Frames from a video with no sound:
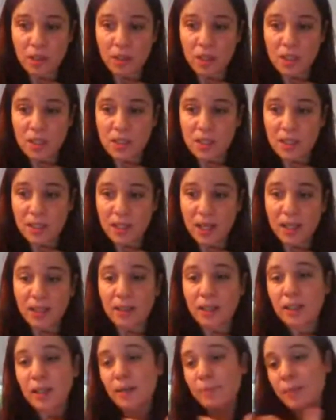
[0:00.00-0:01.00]
and things like
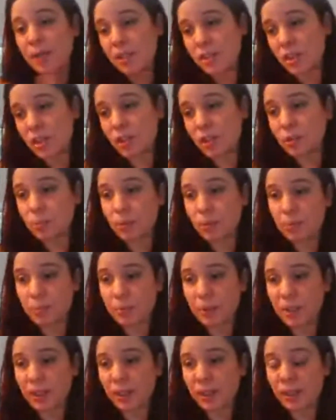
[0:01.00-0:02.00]
that, like I mentioned, would
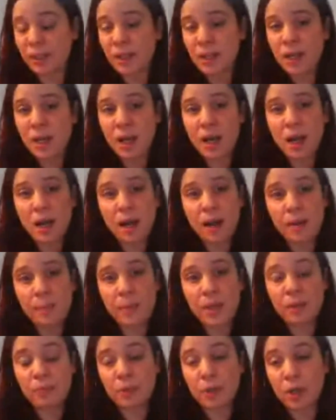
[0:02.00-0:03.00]
be
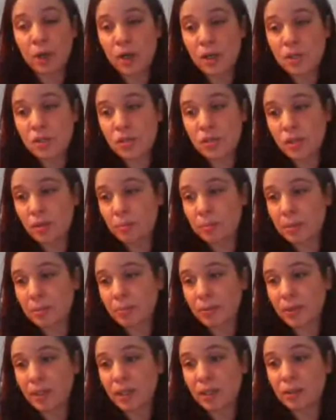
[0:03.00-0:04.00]
in regards to the
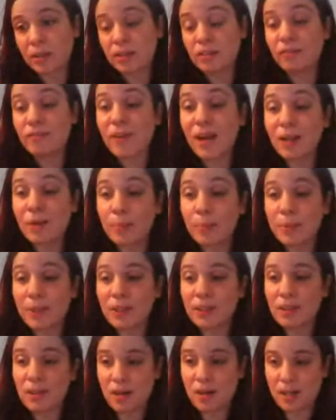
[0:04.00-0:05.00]
people that are
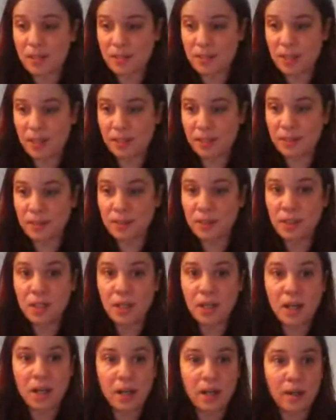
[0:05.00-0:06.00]
developing the content,
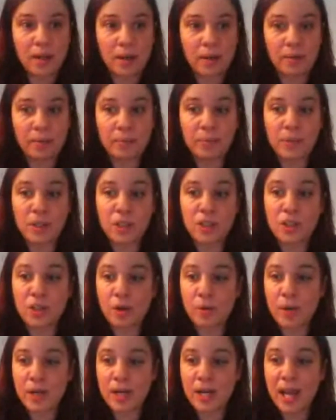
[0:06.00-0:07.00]

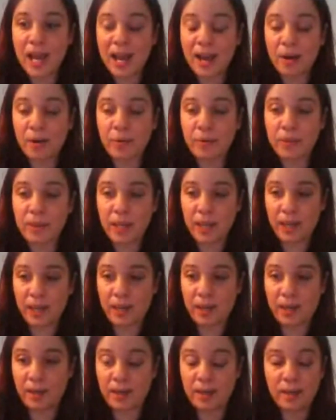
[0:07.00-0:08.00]
and how
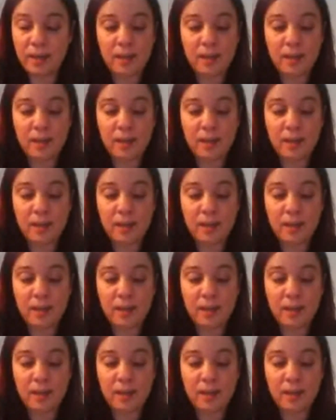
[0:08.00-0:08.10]
they,